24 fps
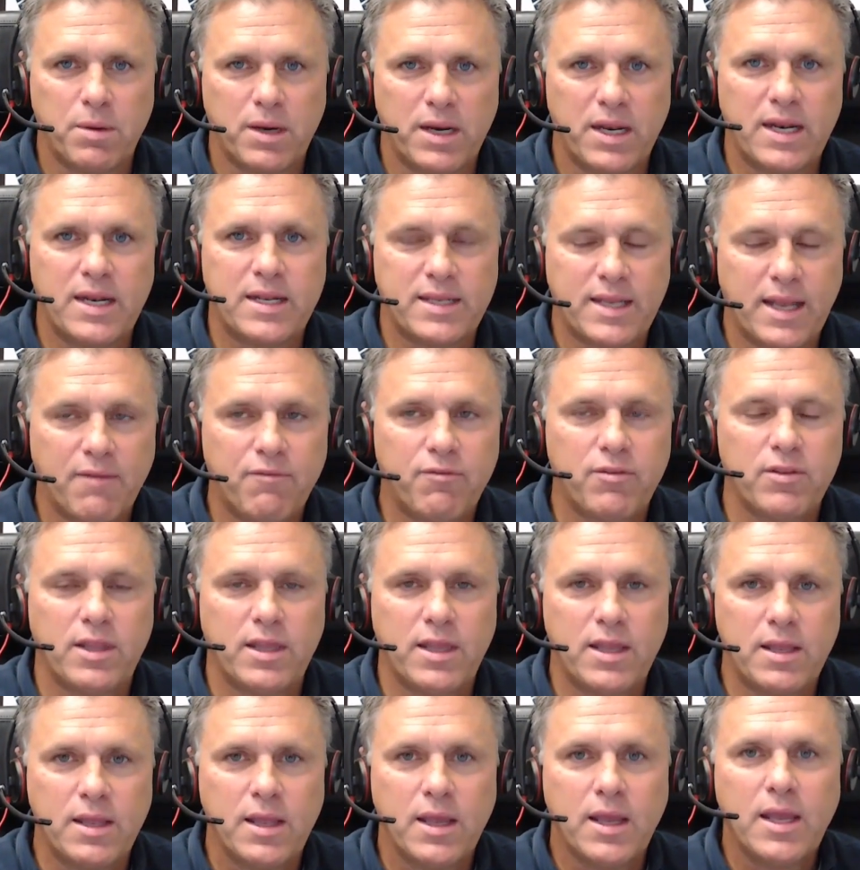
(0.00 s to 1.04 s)
But it
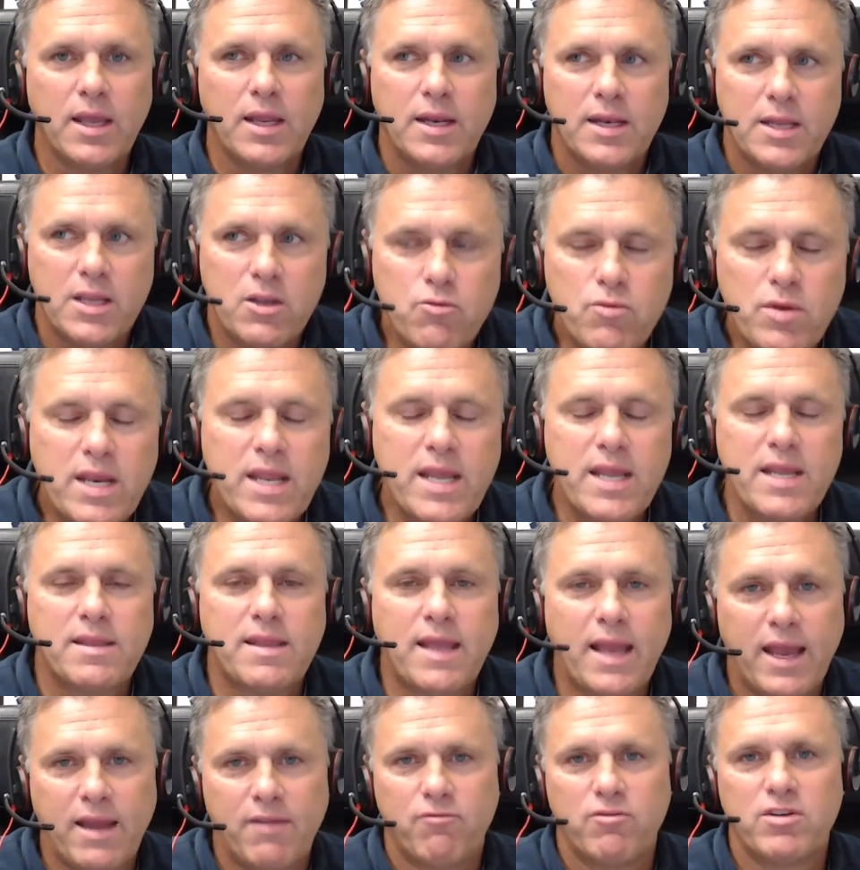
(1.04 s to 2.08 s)
definitely, you need
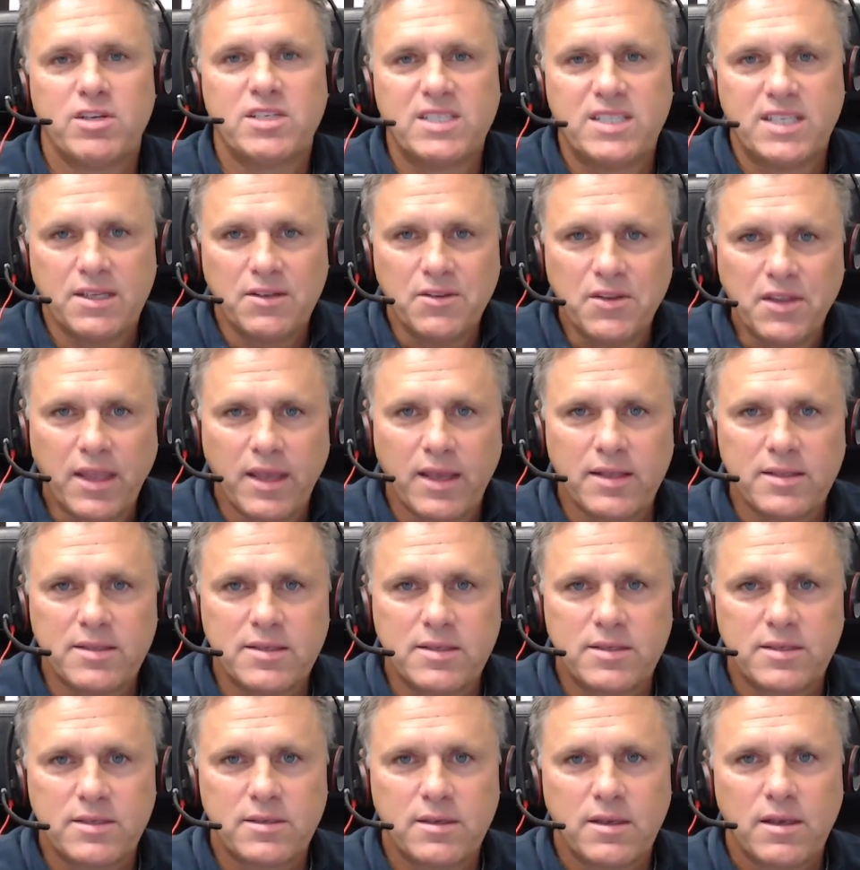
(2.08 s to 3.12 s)
to have
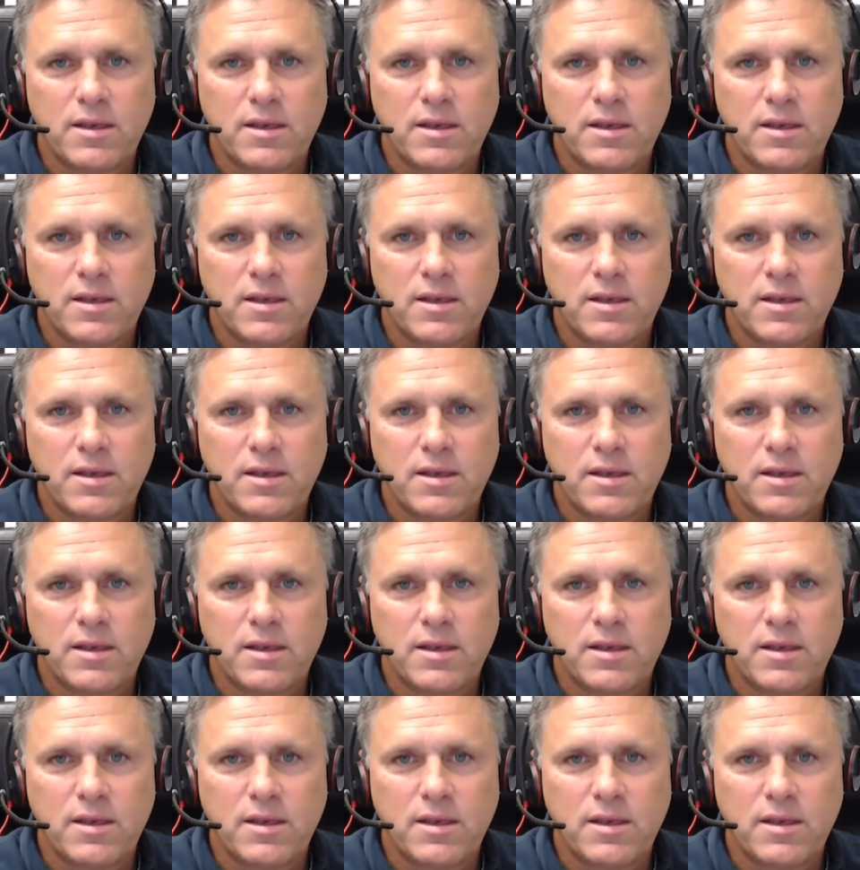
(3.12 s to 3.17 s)
resilience